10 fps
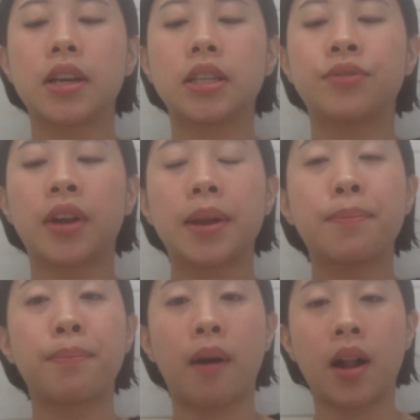is very
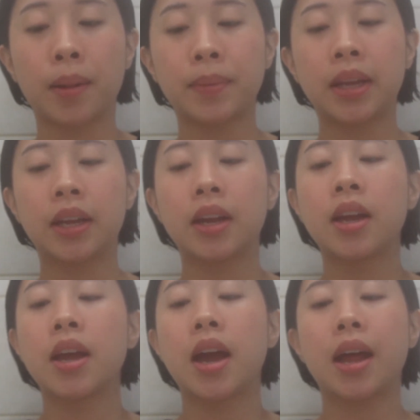balmy
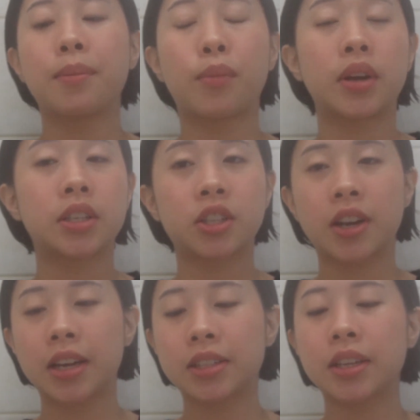and
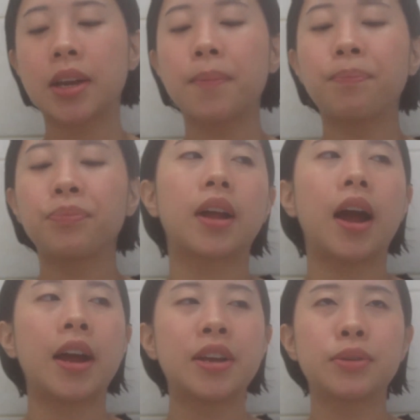moisturizing.
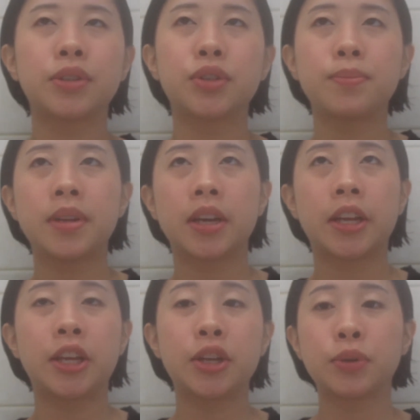I used to be a
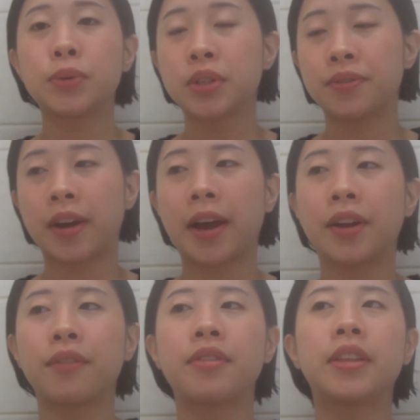huge fan
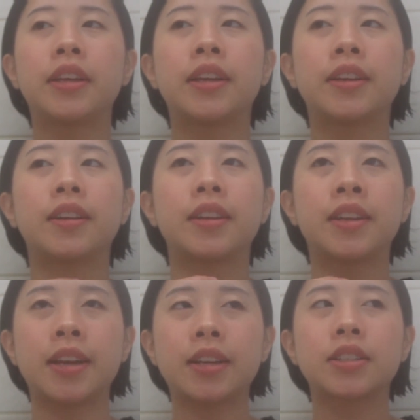of the
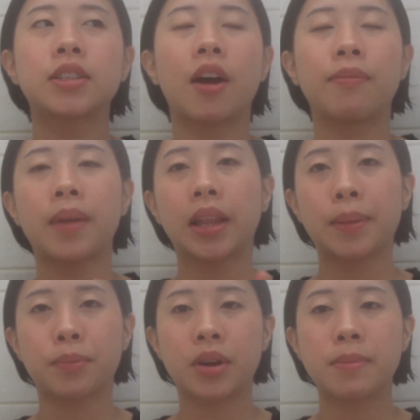NYX Soft Matte
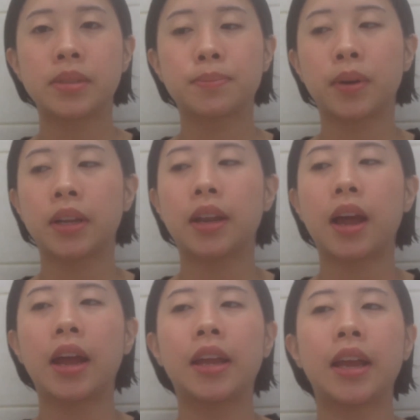Lip Creams, but
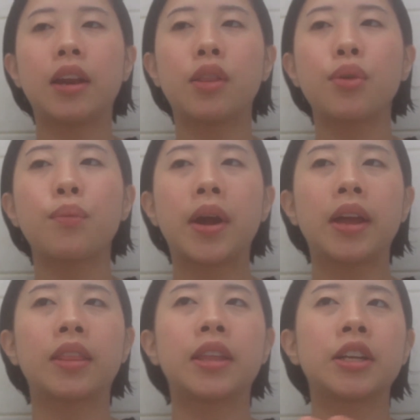I hate the
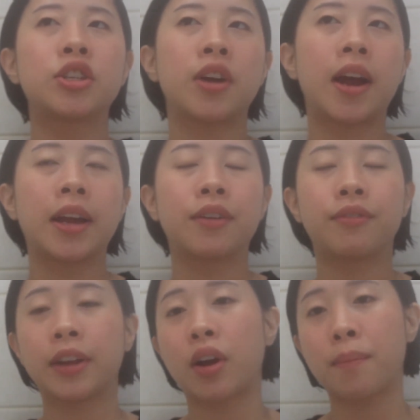way they dry and
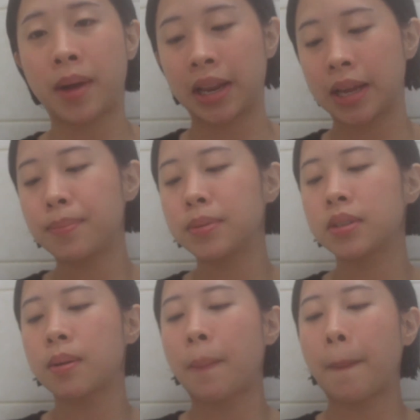flake on my
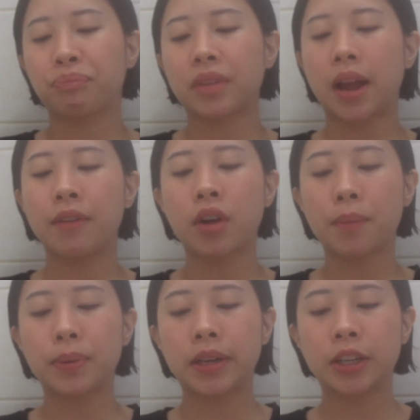lips. I've
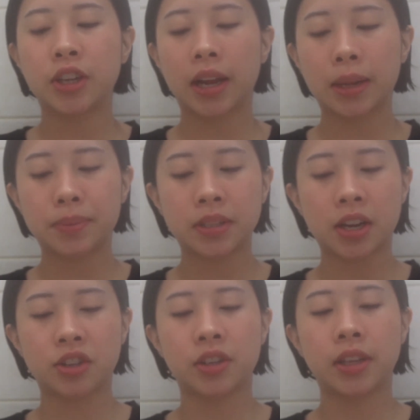got pretty dry lips
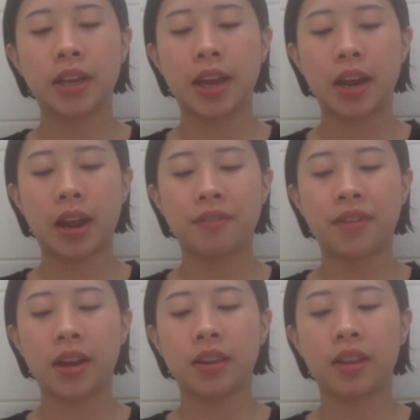naturally, and I
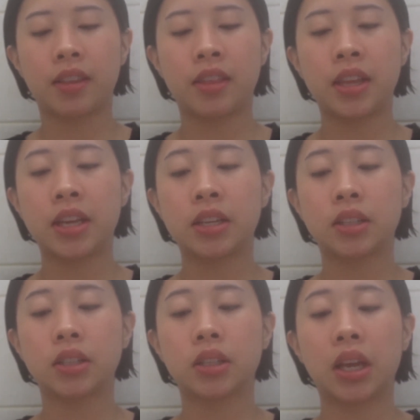find that
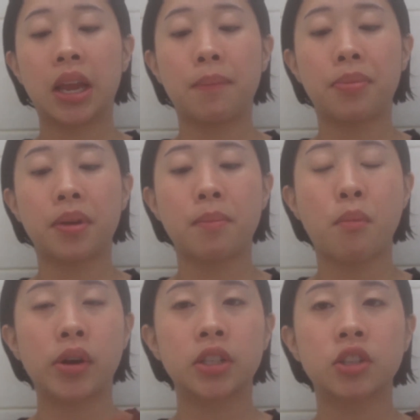these keep them
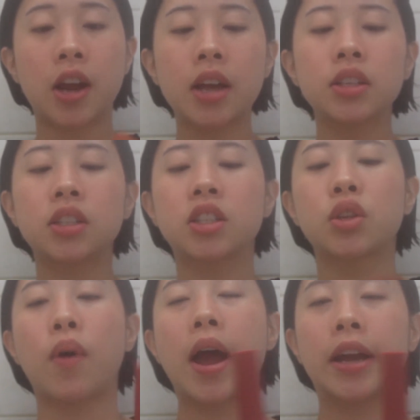moisturized,
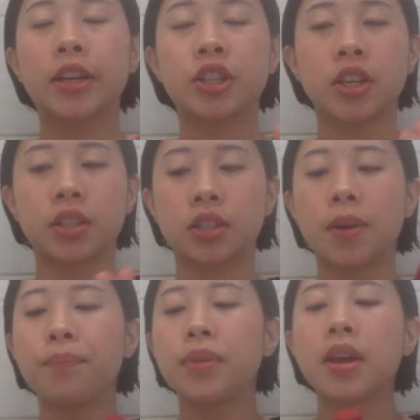so I can just
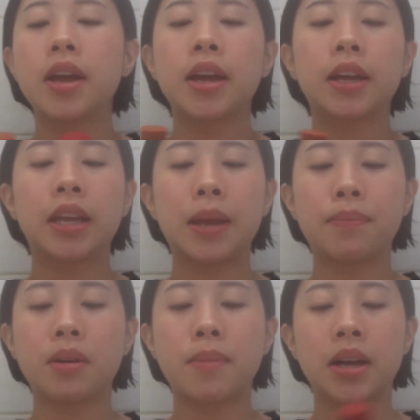keep
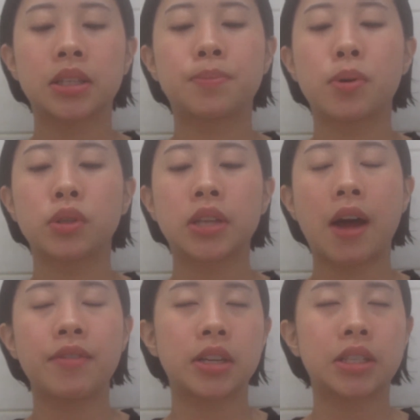them as opposed to
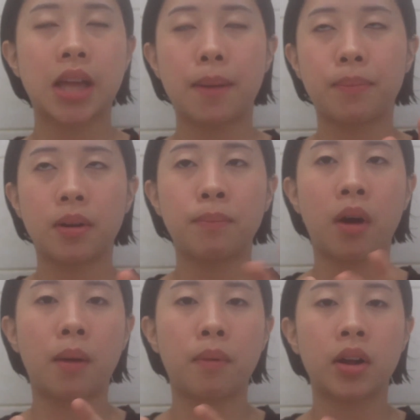having to slap a
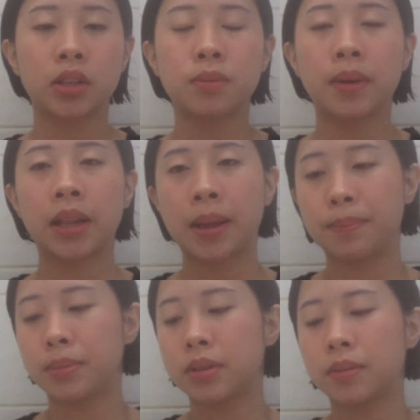balm onto my
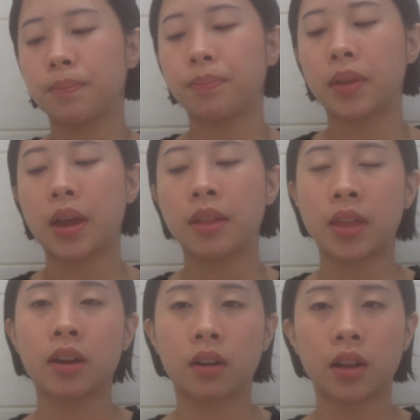lips. And
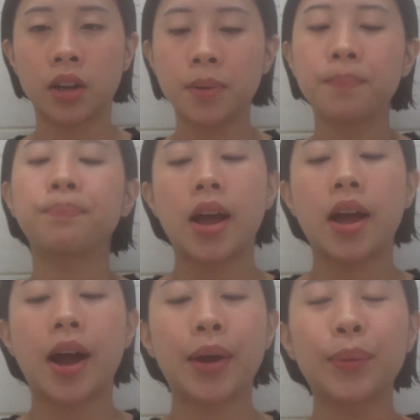then a color.
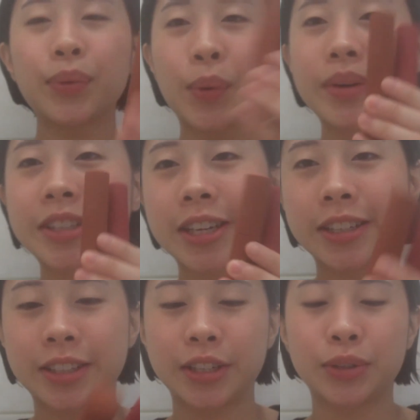I don't know what
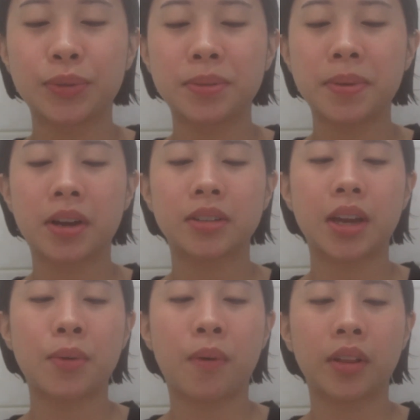shade to use because
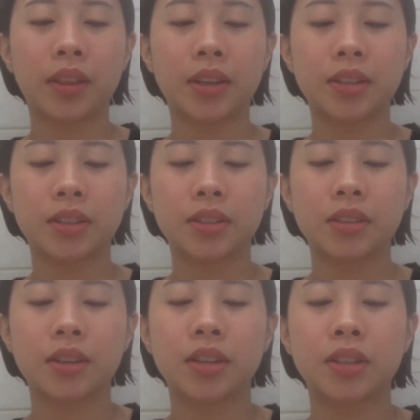I want this
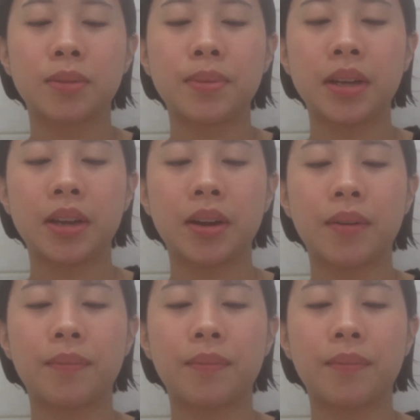to be